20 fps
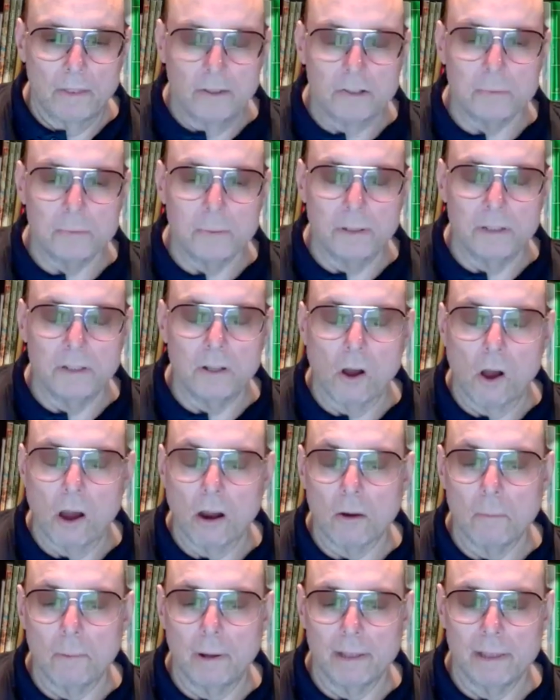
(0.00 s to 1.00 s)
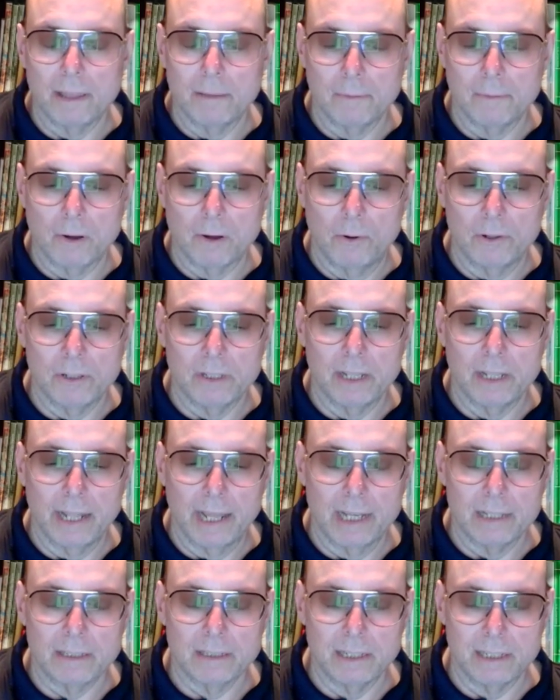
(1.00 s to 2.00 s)
there's been talk about them going to
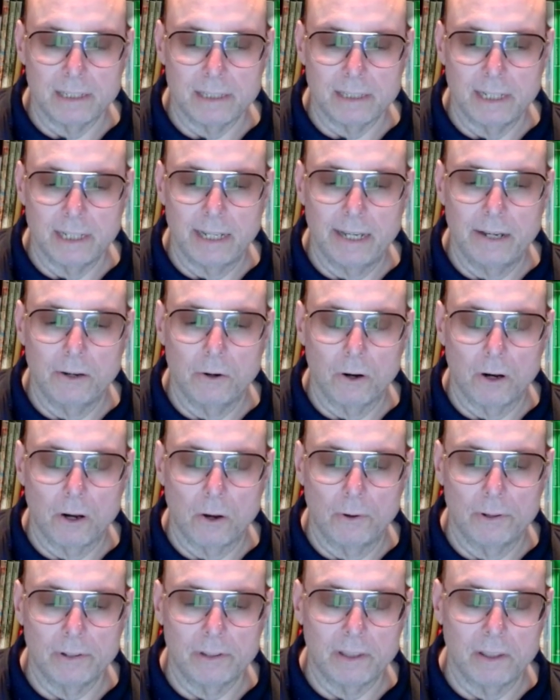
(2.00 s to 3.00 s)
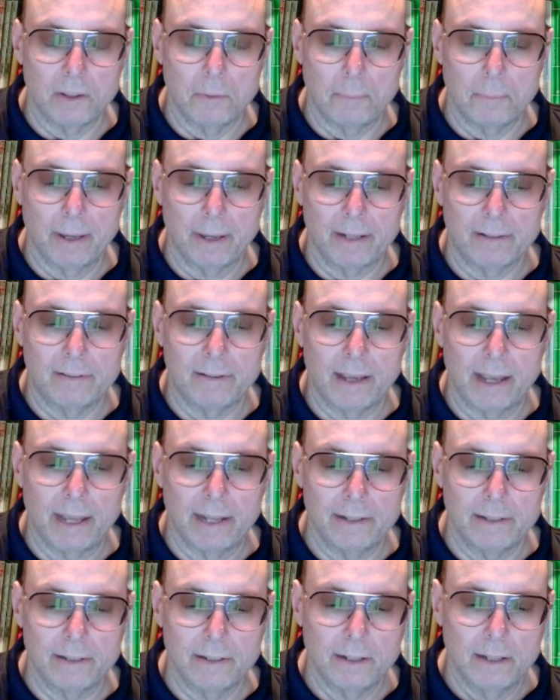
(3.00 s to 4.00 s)
the SEC or going to the Big
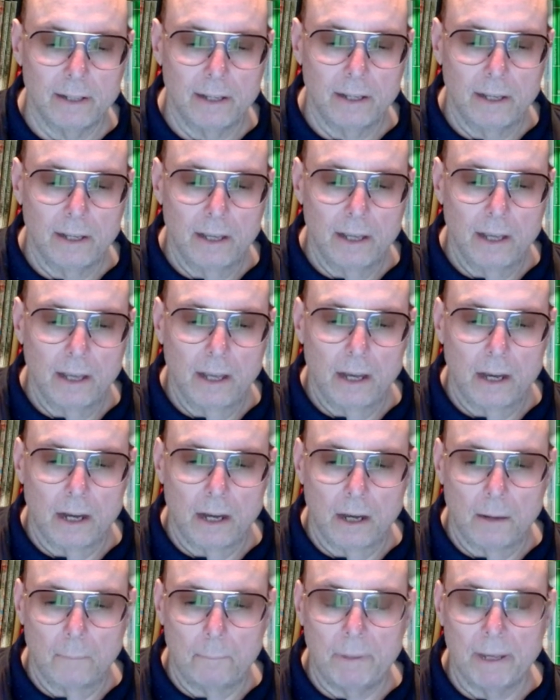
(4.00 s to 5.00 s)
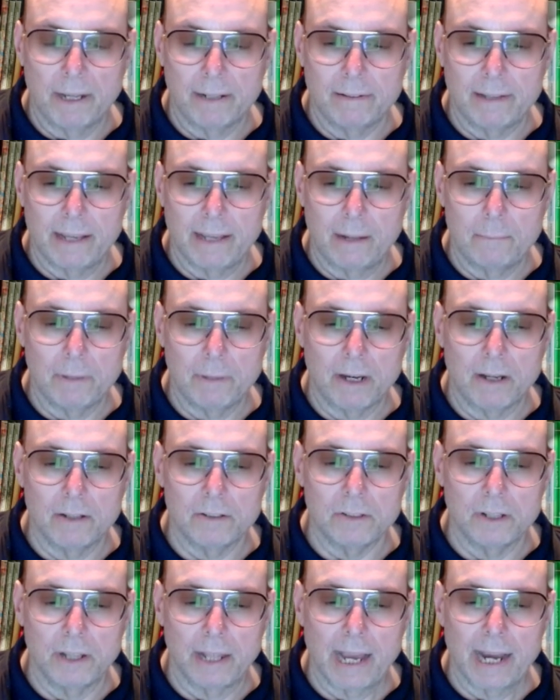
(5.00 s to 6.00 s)
Ten. Big Ten
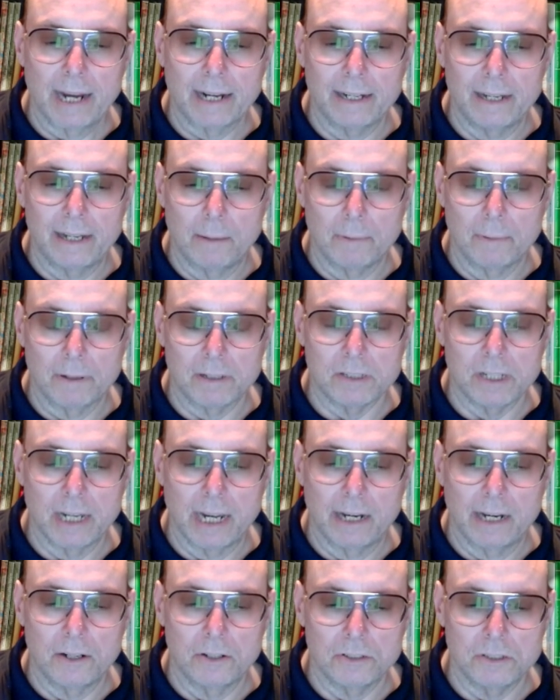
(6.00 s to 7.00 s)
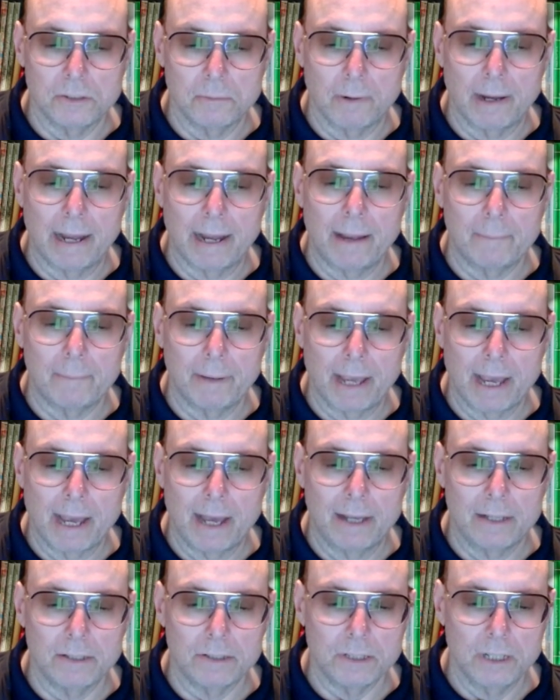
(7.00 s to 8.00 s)
because of the academic standards that Miami
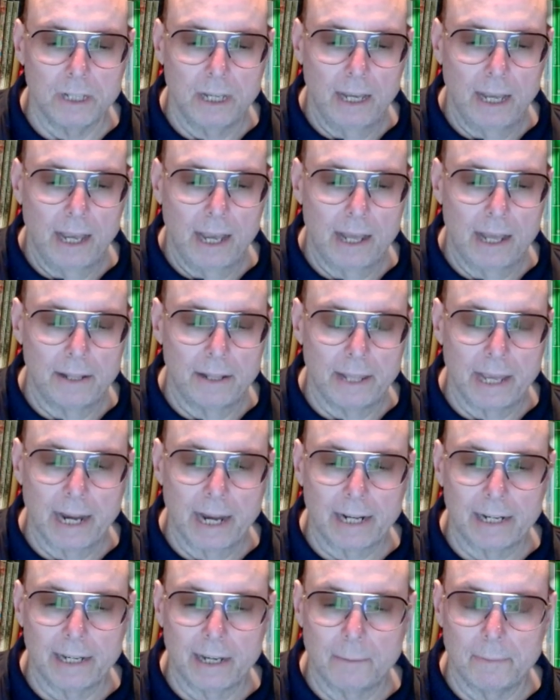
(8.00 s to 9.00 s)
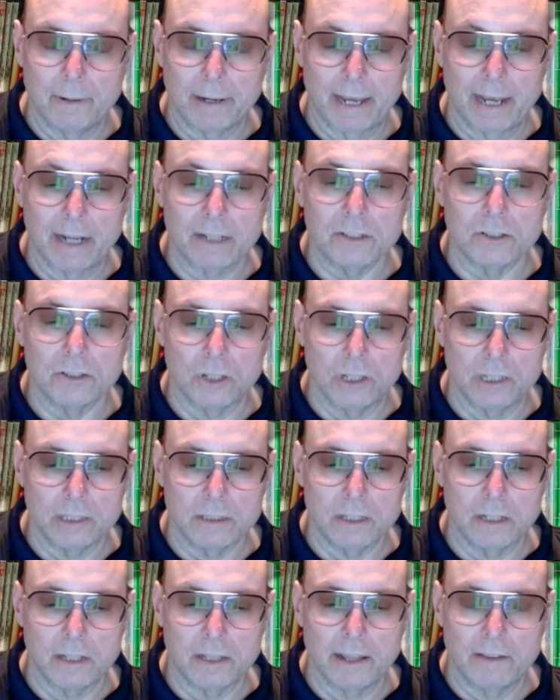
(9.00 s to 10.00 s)
has and the academic
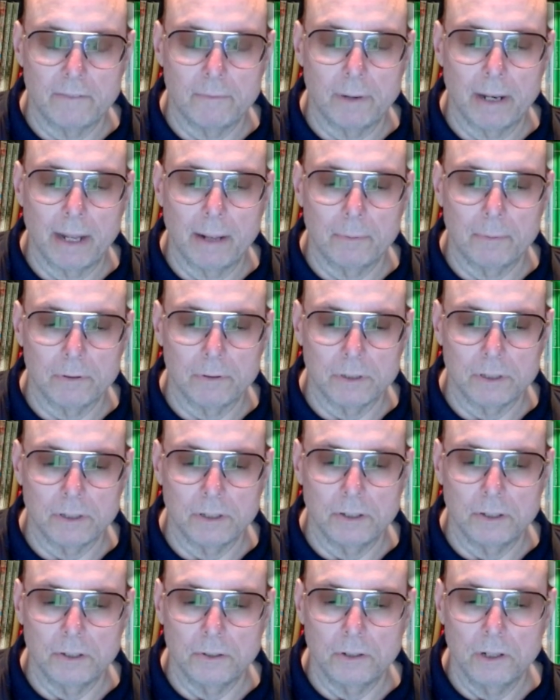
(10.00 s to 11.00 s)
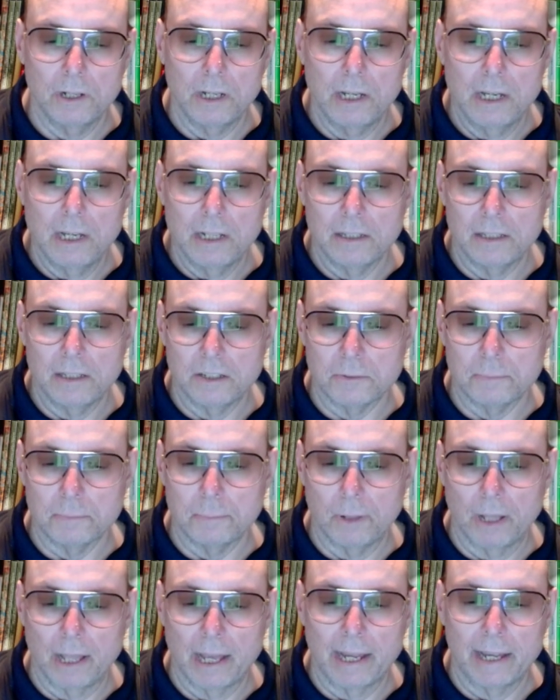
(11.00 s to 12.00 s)
excellence that they've been able to
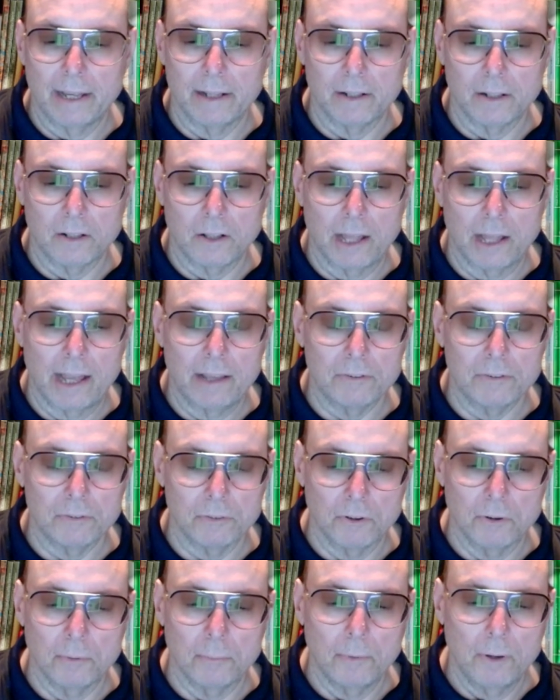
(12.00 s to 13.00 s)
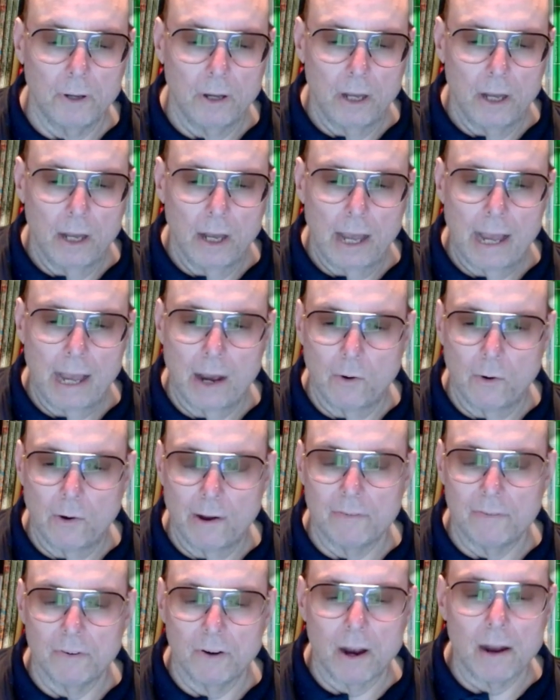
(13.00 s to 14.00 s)
display in the classroom.
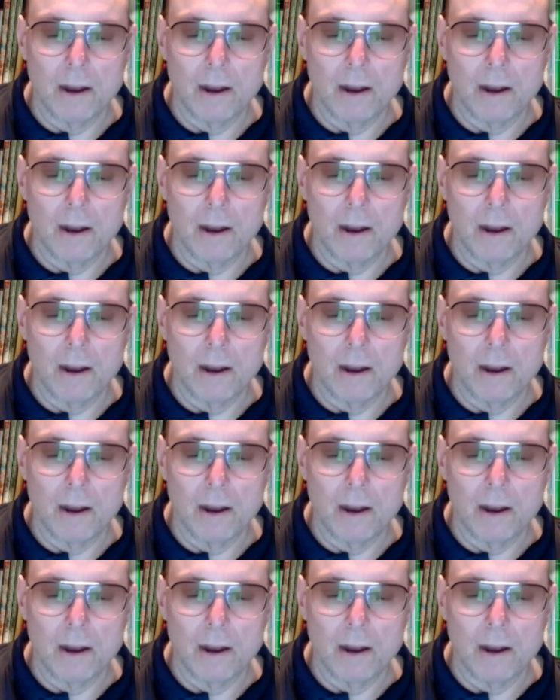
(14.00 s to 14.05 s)
However,